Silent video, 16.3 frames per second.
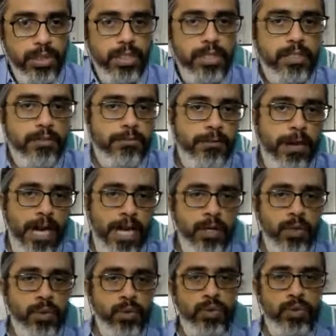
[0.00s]
The
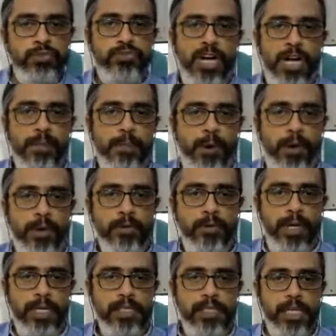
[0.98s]
values
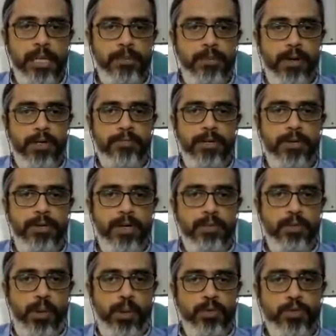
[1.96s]
5.1, 3.5,
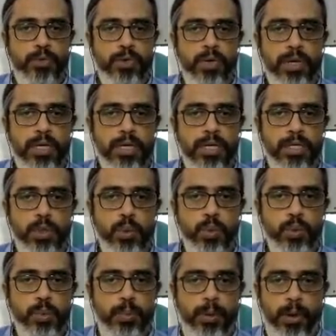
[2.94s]
1.4,
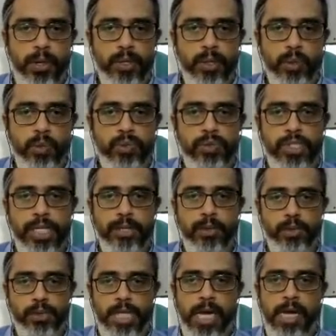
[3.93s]
2.2 Setosa.